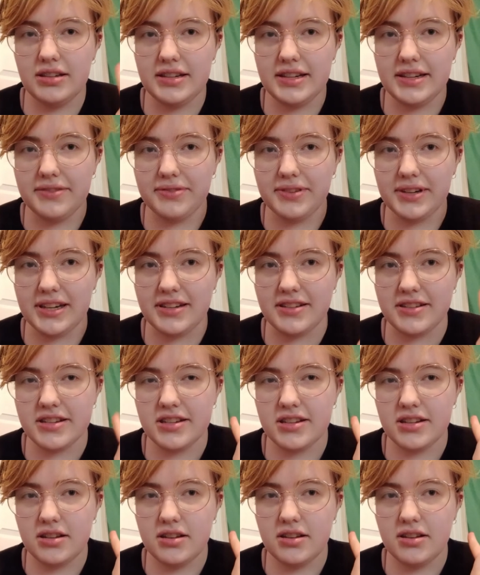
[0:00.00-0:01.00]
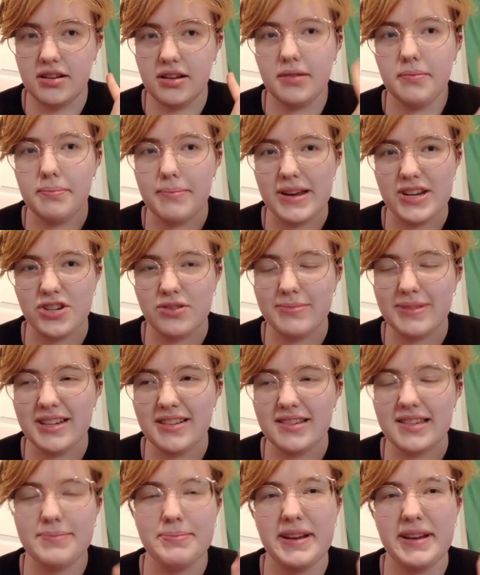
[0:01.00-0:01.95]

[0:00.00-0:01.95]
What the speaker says: different measurements